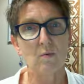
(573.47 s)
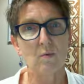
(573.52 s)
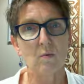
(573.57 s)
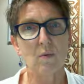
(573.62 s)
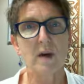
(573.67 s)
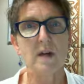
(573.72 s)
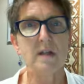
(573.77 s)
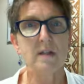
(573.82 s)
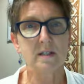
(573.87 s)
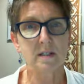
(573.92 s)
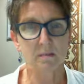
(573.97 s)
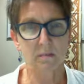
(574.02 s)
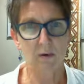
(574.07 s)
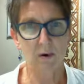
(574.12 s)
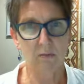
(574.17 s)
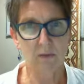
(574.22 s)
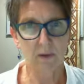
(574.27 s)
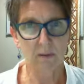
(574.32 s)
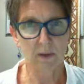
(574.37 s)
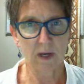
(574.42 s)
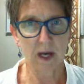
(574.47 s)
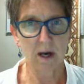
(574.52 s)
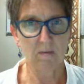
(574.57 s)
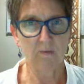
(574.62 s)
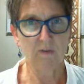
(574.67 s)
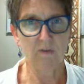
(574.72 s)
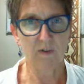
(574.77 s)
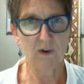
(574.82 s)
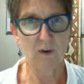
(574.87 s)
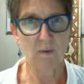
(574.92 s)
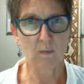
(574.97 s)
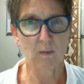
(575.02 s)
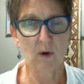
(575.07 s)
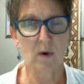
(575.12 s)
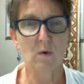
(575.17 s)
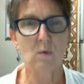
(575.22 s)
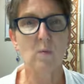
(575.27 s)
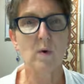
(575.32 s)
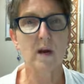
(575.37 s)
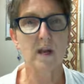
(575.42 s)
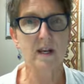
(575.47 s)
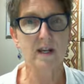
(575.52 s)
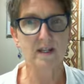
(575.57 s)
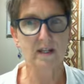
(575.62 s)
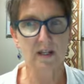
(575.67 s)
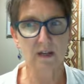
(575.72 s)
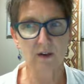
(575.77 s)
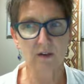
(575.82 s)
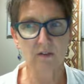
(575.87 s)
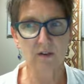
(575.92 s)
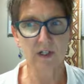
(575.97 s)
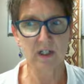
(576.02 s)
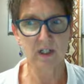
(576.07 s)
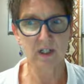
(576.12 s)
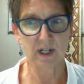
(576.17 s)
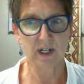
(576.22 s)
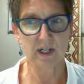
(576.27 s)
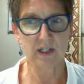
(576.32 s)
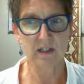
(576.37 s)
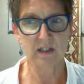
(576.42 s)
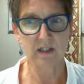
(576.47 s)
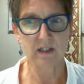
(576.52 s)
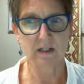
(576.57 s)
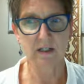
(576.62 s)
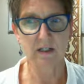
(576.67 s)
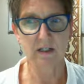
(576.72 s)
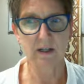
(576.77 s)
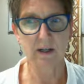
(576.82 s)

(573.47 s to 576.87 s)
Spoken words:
where does the problem come from? Where does that originate?